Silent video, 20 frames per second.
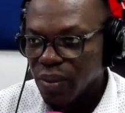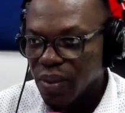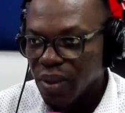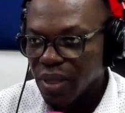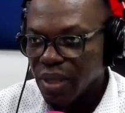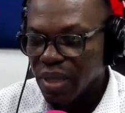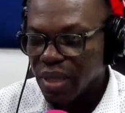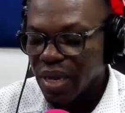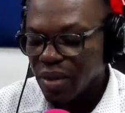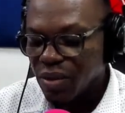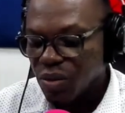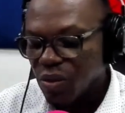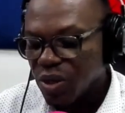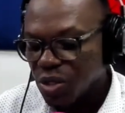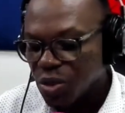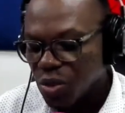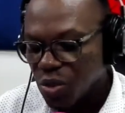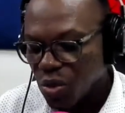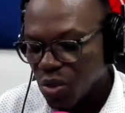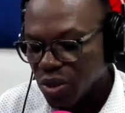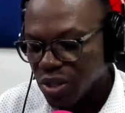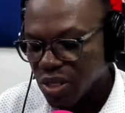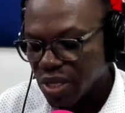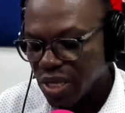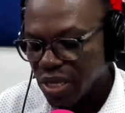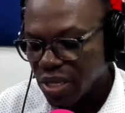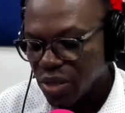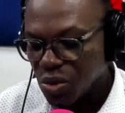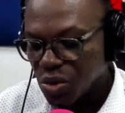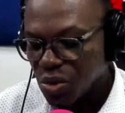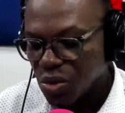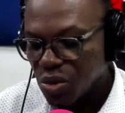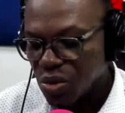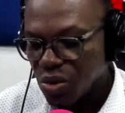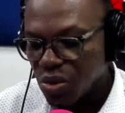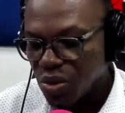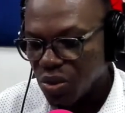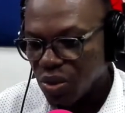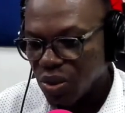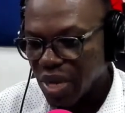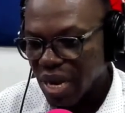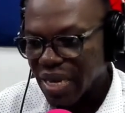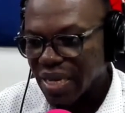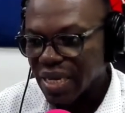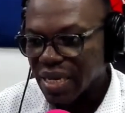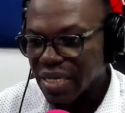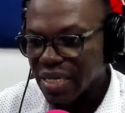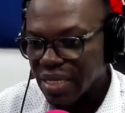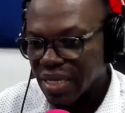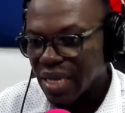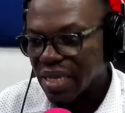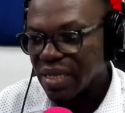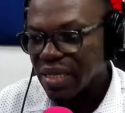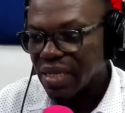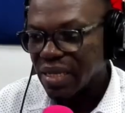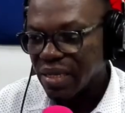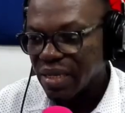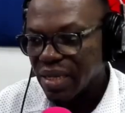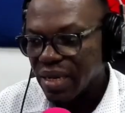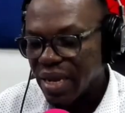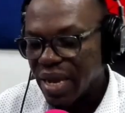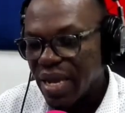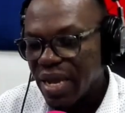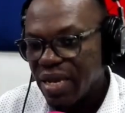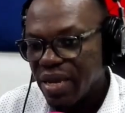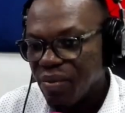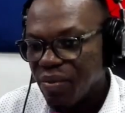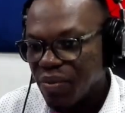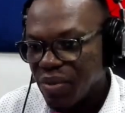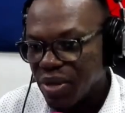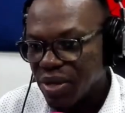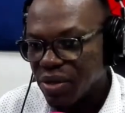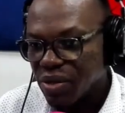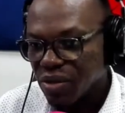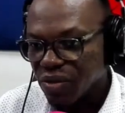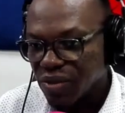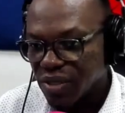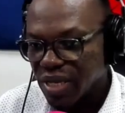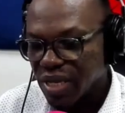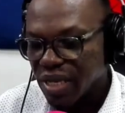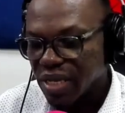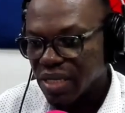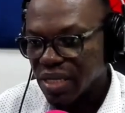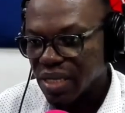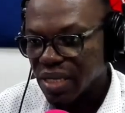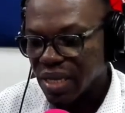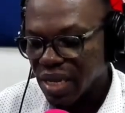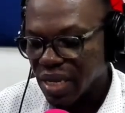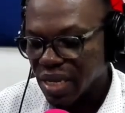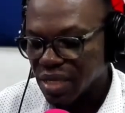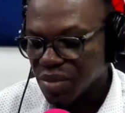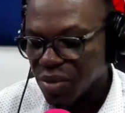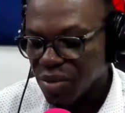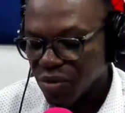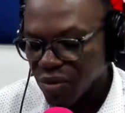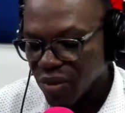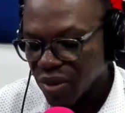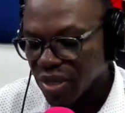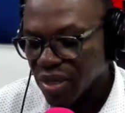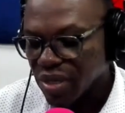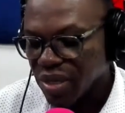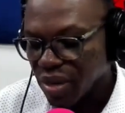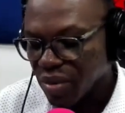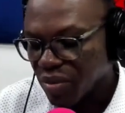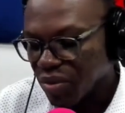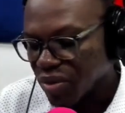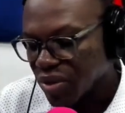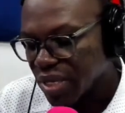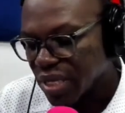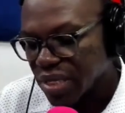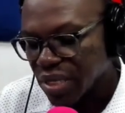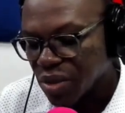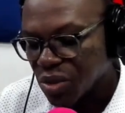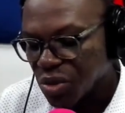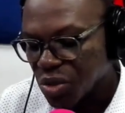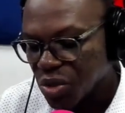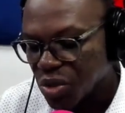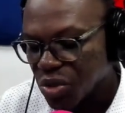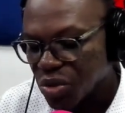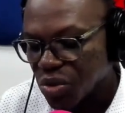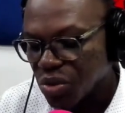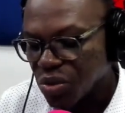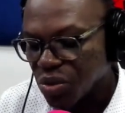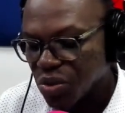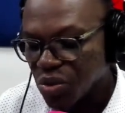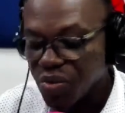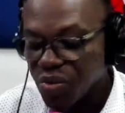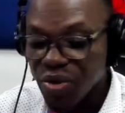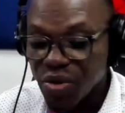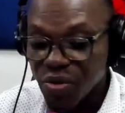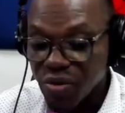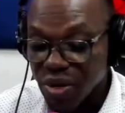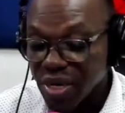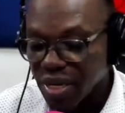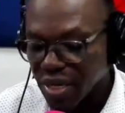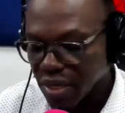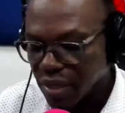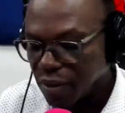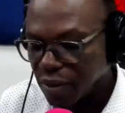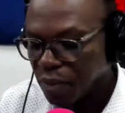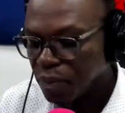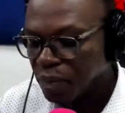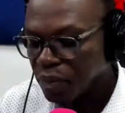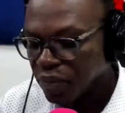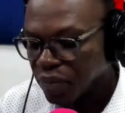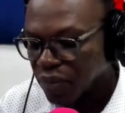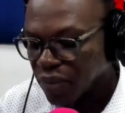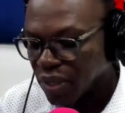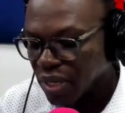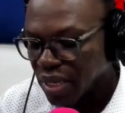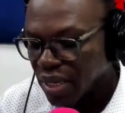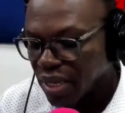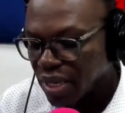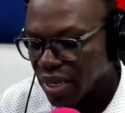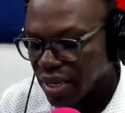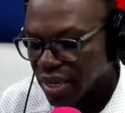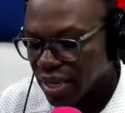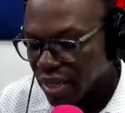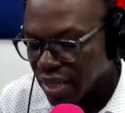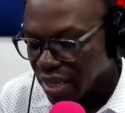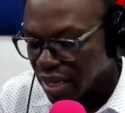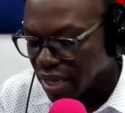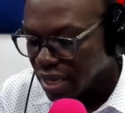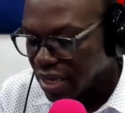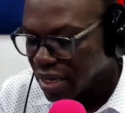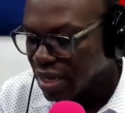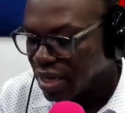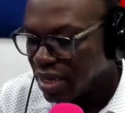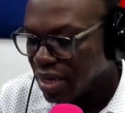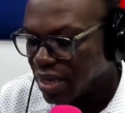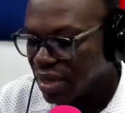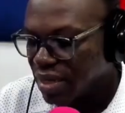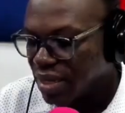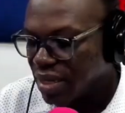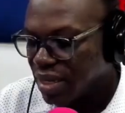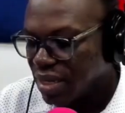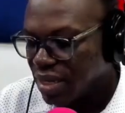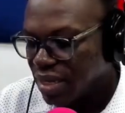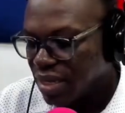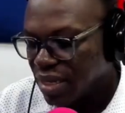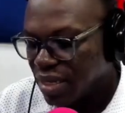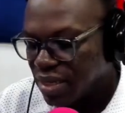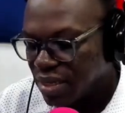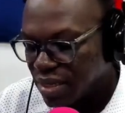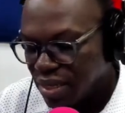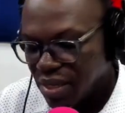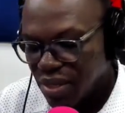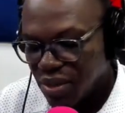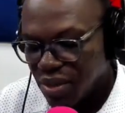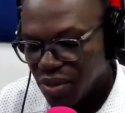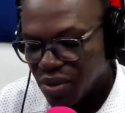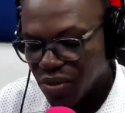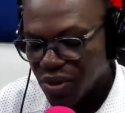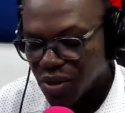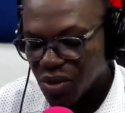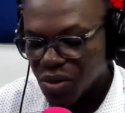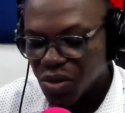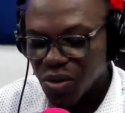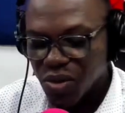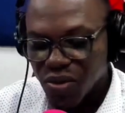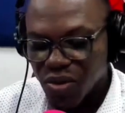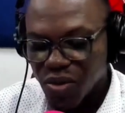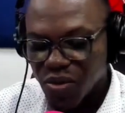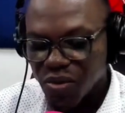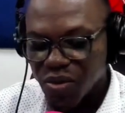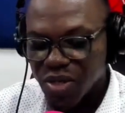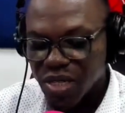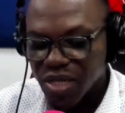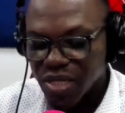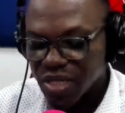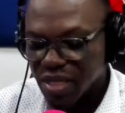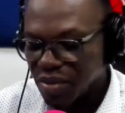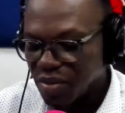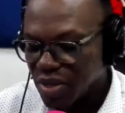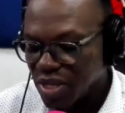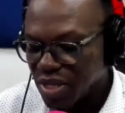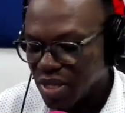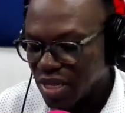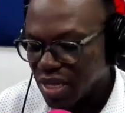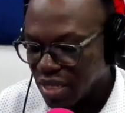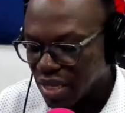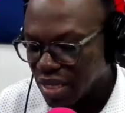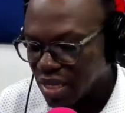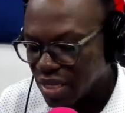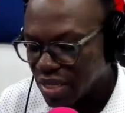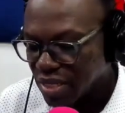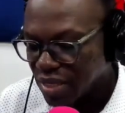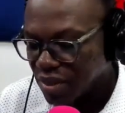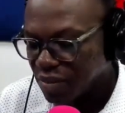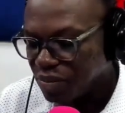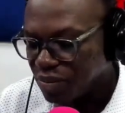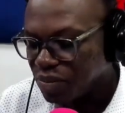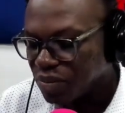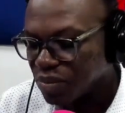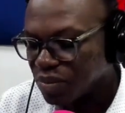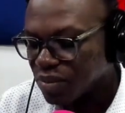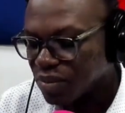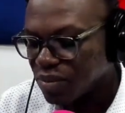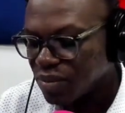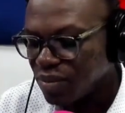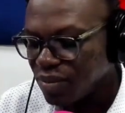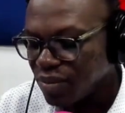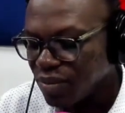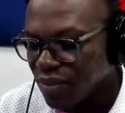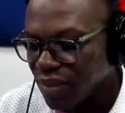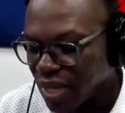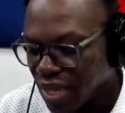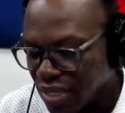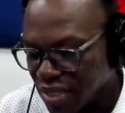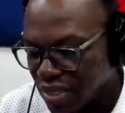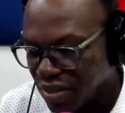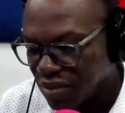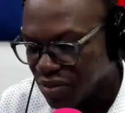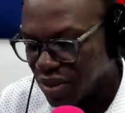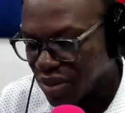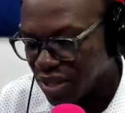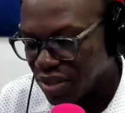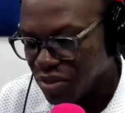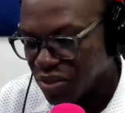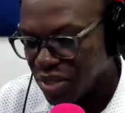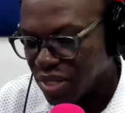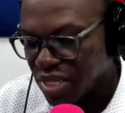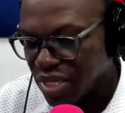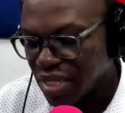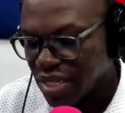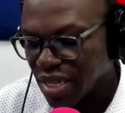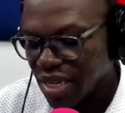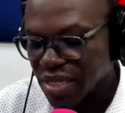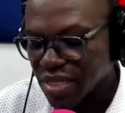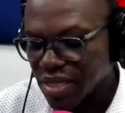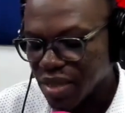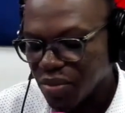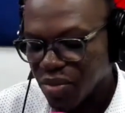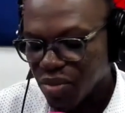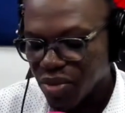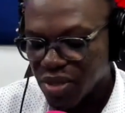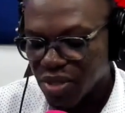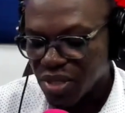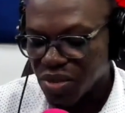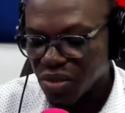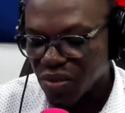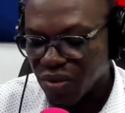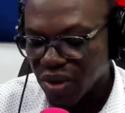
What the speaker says: That which goes into understanding any piece of text that has been written and presented to you will be reading. Then the Dean of the School of Communication and Media Studies has defined reading as the process of